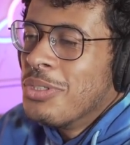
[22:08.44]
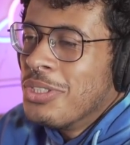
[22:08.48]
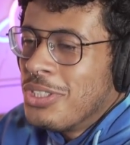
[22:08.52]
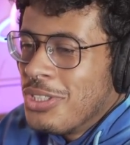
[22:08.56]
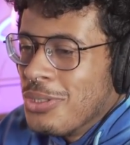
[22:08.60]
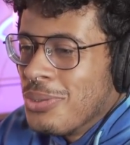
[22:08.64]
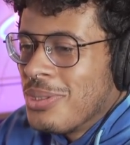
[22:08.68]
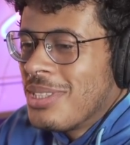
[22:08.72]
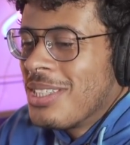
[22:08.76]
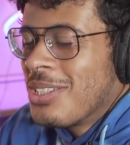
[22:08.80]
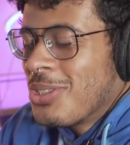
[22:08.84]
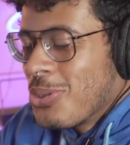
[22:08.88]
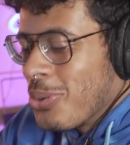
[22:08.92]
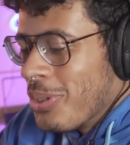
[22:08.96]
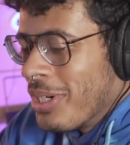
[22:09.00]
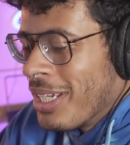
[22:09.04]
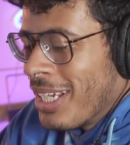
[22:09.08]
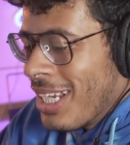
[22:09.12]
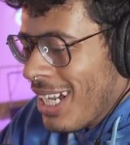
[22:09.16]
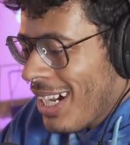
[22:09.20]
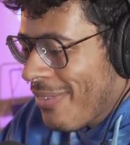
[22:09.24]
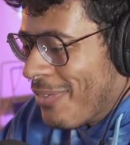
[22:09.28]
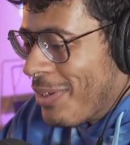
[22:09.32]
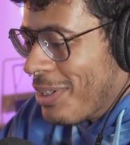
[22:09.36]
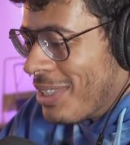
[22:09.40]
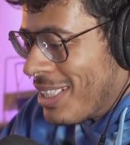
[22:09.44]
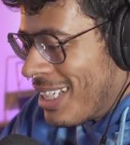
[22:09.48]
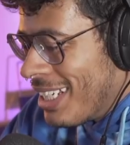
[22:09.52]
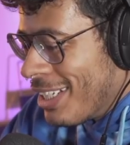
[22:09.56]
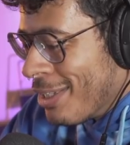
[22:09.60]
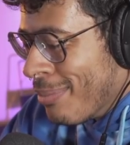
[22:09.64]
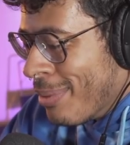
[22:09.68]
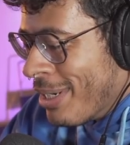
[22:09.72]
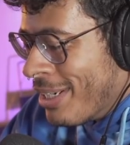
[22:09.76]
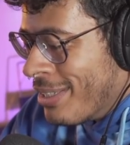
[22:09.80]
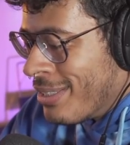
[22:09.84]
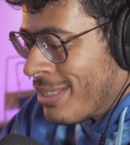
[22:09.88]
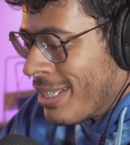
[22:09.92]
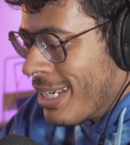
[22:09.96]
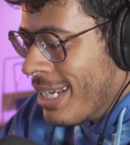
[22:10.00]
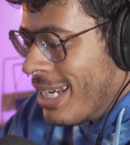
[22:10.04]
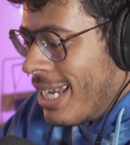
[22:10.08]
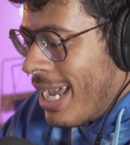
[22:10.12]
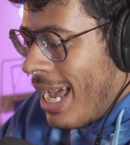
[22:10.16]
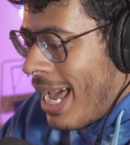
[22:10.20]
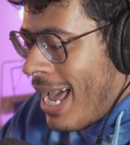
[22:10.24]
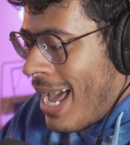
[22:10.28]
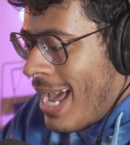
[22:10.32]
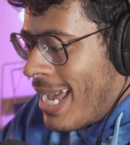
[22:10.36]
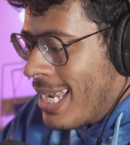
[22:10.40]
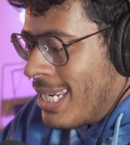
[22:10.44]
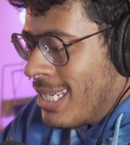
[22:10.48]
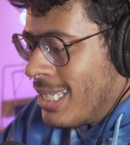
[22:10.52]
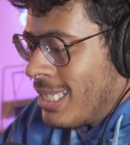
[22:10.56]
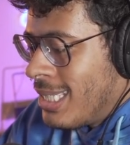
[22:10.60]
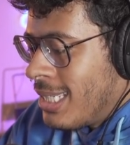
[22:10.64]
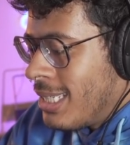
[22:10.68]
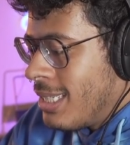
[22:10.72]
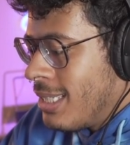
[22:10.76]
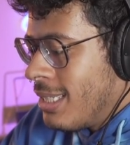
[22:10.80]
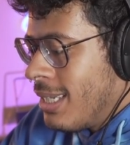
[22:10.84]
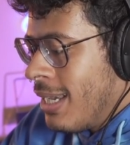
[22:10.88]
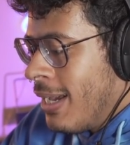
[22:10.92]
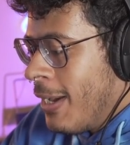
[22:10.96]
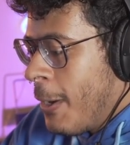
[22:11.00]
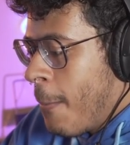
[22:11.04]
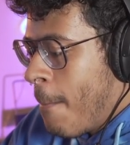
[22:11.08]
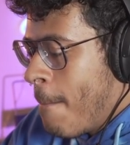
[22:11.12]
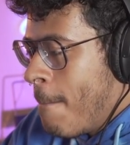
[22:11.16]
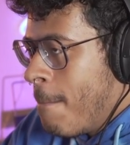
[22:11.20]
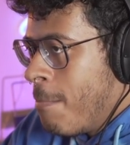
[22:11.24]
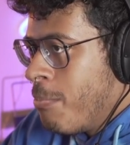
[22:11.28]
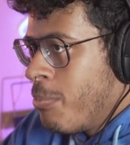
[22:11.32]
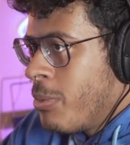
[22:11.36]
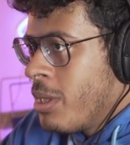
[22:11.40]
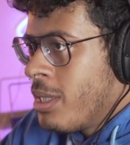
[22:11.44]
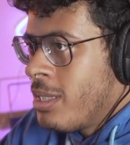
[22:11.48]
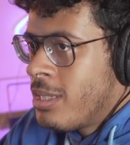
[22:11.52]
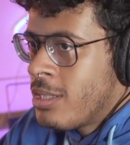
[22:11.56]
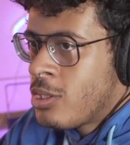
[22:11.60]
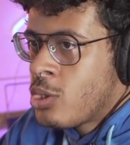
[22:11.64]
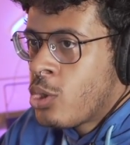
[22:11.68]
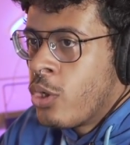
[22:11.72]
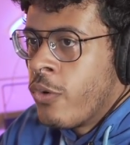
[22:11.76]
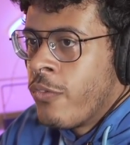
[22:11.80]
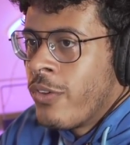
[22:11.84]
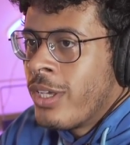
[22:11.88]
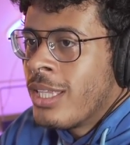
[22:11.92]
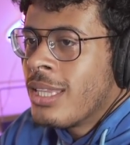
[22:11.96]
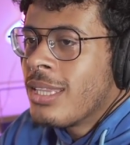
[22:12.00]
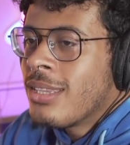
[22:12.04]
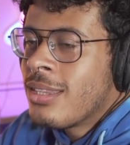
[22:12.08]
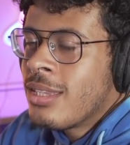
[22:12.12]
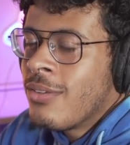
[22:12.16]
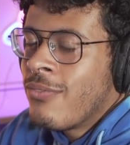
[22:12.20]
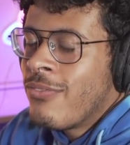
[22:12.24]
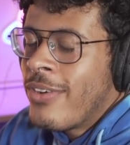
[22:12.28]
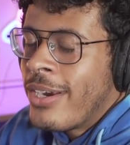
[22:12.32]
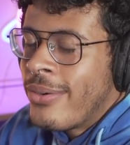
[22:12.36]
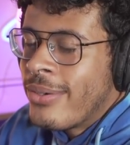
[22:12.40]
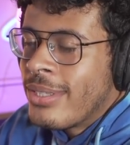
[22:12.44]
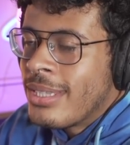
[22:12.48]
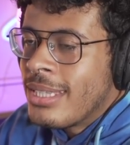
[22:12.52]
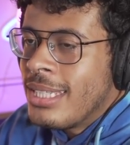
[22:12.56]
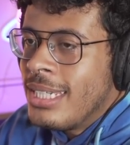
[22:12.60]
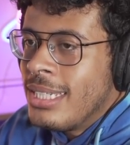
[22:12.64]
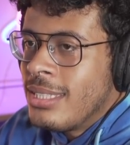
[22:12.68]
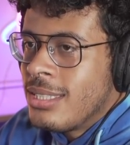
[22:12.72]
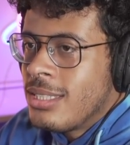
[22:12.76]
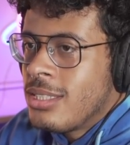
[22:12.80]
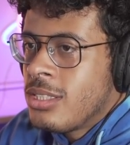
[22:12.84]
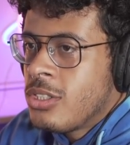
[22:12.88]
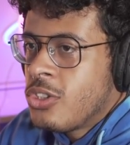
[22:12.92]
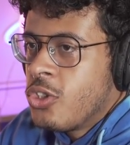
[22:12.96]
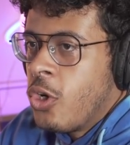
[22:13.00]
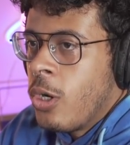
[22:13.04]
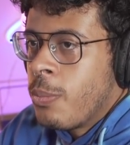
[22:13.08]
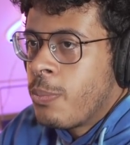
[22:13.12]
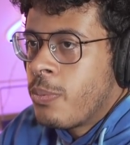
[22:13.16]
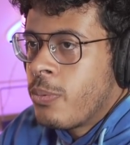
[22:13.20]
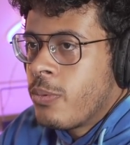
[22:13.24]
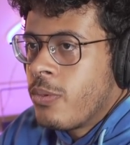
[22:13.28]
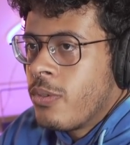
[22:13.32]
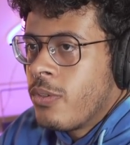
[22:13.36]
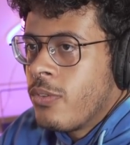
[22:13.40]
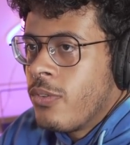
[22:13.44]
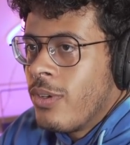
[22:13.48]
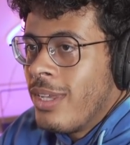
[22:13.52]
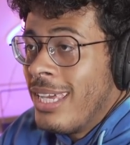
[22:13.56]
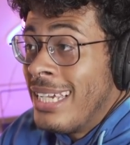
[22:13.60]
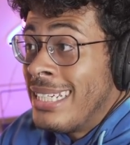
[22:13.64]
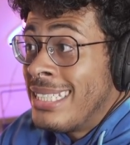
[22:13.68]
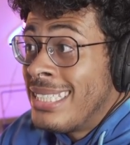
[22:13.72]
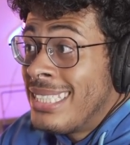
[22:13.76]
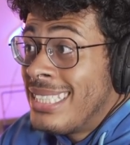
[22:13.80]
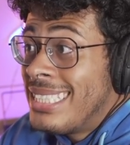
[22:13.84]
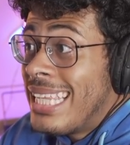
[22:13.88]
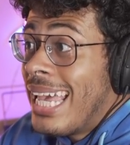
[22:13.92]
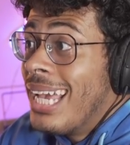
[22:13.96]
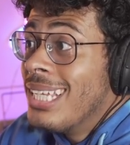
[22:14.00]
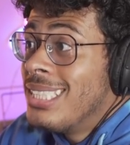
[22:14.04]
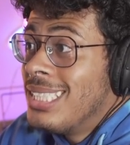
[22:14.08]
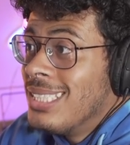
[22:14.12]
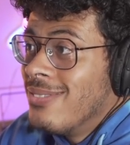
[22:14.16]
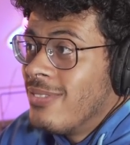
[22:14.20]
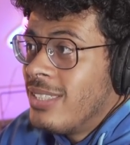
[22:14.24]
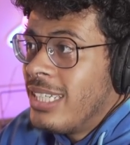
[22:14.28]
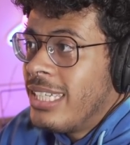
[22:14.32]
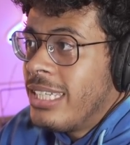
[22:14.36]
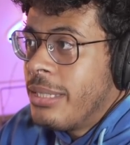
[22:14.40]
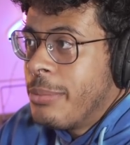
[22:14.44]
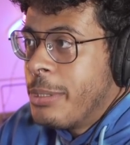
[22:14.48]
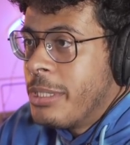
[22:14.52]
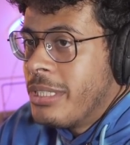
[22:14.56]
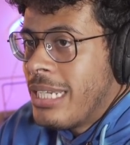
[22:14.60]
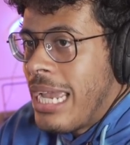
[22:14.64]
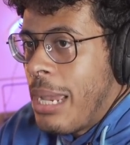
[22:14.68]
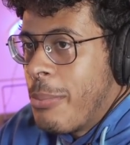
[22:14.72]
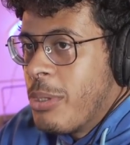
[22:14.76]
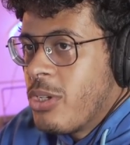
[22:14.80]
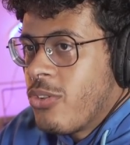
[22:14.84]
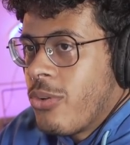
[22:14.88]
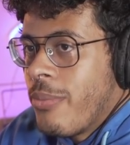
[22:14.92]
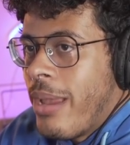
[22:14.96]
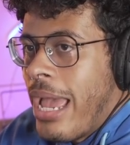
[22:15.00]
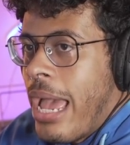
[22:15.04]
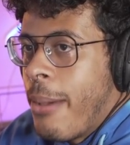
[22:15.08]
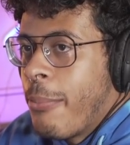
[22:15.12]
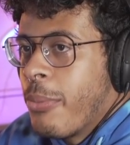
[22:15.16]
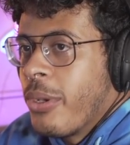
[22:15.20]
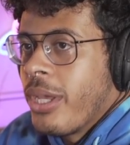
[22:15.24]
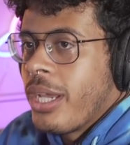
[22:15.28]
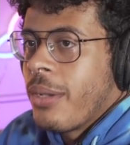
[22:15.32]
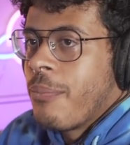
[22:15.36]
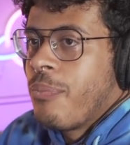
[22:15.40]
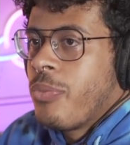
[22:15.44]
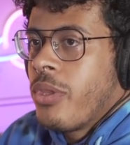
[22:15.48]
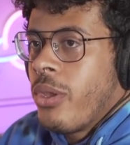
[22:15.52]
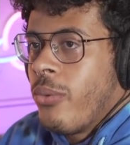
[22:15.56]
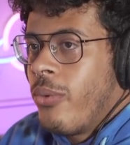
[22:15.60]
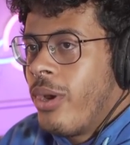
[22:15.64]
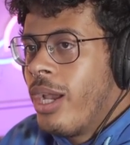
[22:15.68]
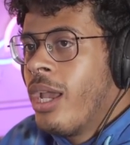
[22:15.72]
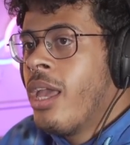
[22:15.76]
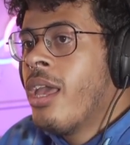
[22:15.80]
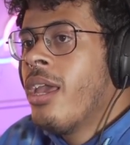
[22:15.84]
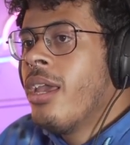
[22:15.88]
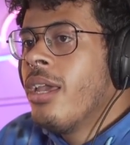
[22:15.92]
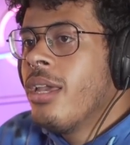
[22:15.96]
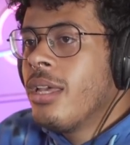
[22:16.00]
reduce the shortening of your telomeres and um sort of at the very least stop excessive telomere damage from happening, right?